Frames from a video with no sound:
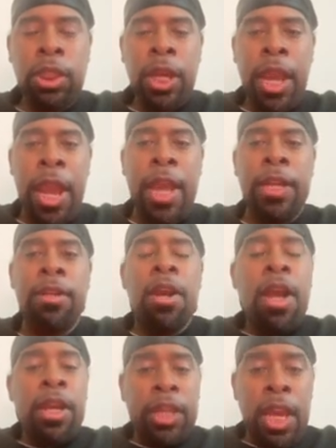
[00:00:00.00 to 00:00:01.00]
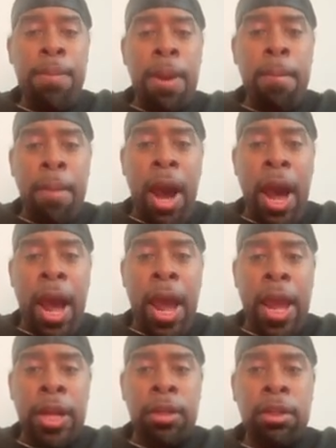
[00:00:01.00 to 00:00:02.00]
And keep in
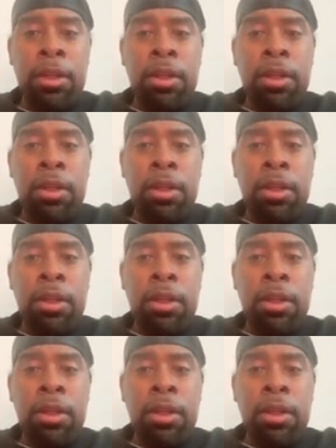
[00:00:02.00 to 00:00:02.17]
mind